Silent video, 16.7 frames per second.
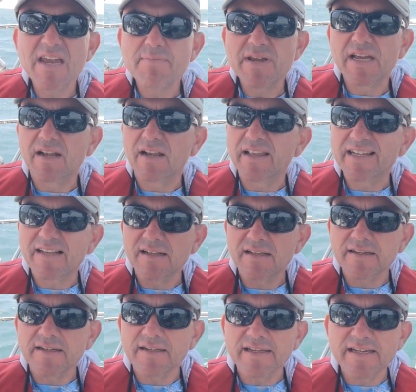may be a
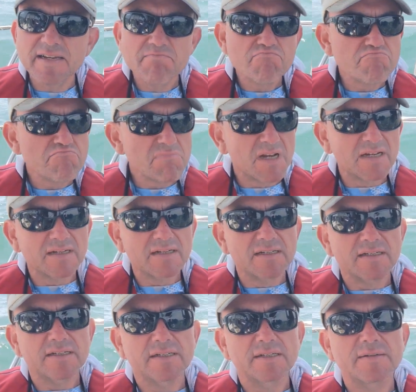little early.
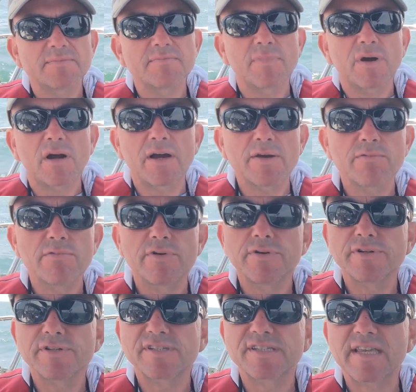I
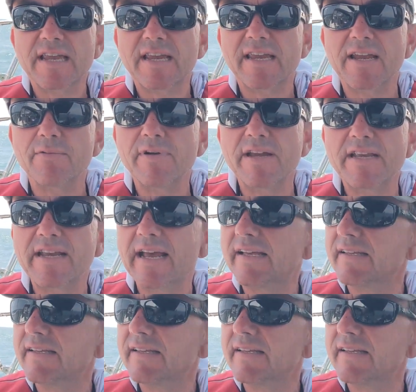was thinking we'd